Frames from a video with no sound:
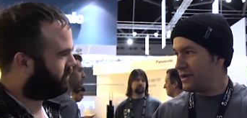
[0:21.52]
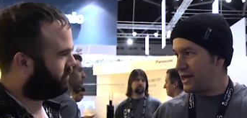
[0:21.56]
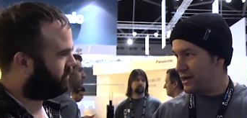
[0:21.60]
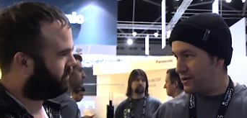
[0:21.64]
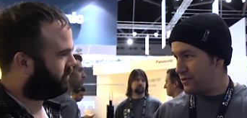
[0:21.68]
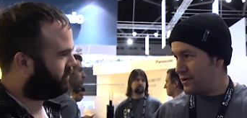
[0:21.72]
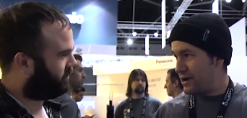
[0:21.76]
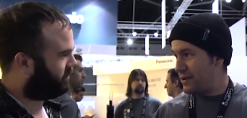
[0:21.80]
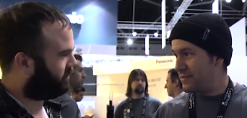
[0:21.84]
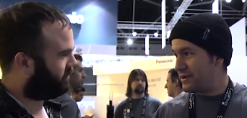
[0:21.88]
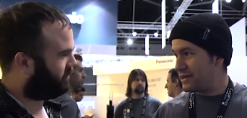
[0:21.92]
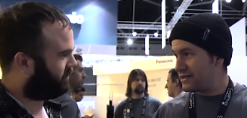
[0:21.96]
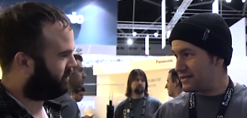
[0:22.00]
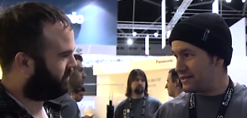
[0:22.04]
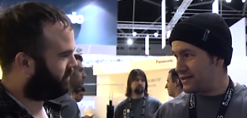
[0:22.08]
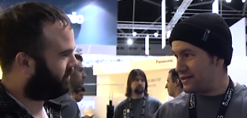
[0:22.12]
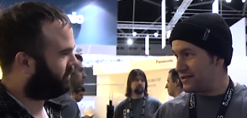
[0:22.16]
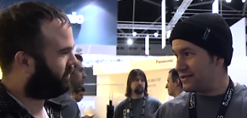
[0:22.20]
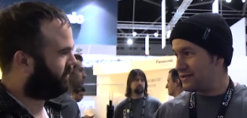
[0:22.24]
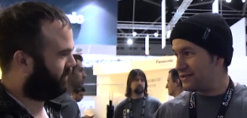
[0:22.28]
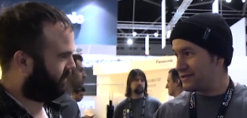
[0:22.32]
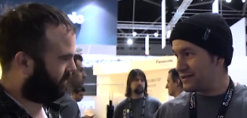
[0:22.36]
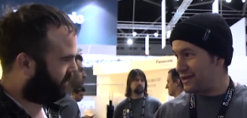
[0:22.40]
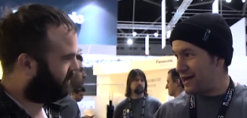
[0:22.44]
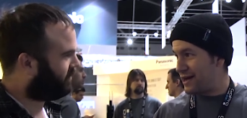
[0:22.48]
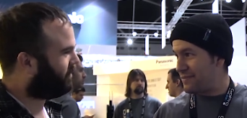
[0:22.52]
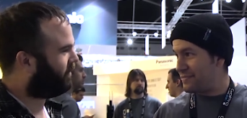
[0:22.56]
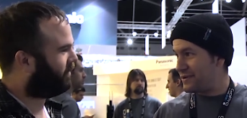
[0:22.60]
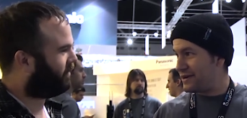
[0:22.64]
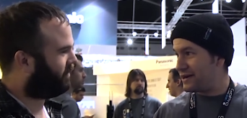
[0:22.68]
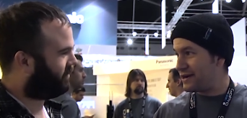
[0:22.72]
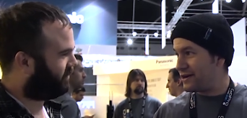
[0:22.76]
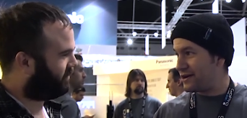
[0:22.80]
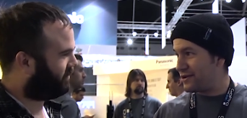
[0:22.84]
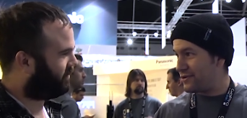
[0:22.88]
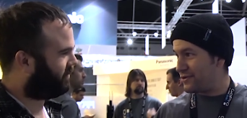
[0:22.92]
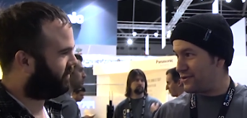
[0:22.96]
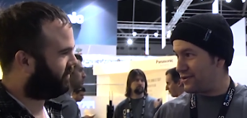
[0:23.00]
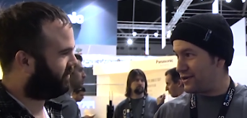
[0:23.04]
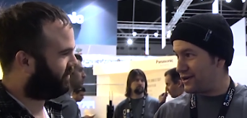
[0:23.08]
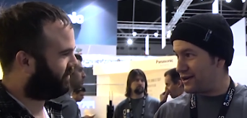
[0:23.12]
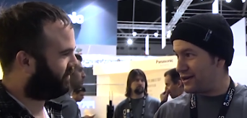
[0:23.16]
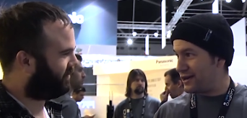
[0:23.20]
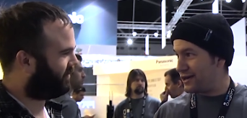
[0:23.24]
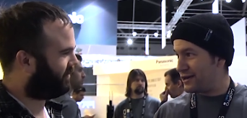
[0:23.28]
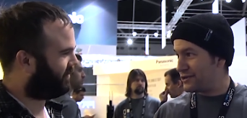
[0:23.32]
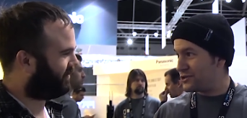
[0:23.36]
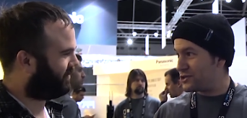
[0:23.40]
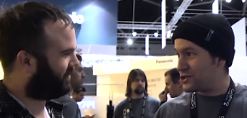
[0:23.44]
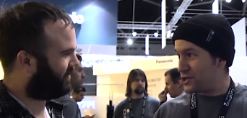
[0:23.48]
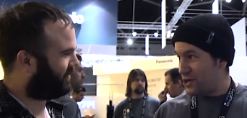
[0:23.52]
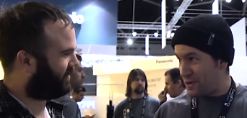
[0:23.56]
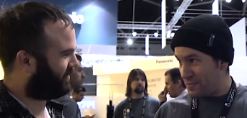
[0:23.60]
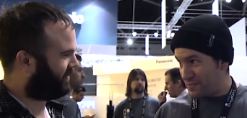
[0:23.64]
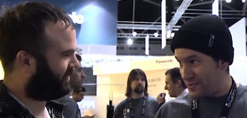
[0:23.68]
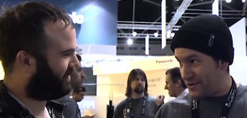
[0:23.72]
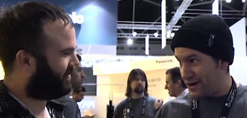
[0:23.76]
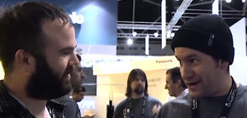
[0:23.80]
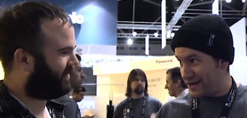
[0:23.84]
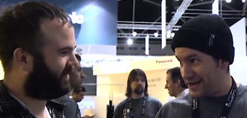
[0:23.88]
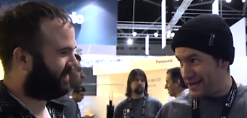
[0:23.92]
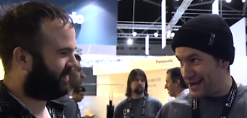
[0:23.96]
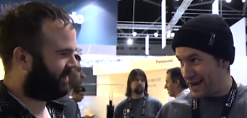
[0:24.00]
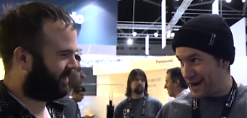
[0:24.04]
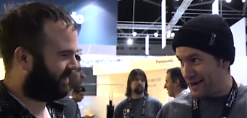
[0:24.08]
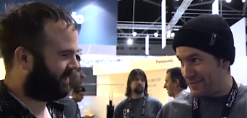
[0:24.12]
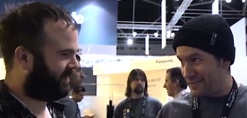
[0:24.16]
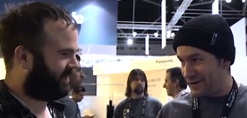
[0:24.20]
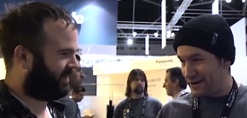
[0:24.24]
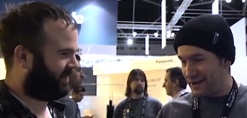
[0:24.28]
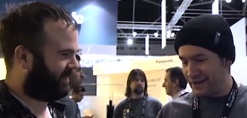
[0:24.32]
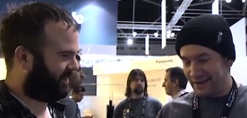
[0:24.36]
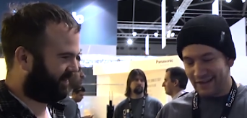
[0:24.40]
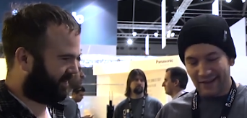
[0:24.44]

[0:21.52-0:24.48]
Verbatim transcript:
Speaker 1: panoramic stereoscopic er, jump ready camera.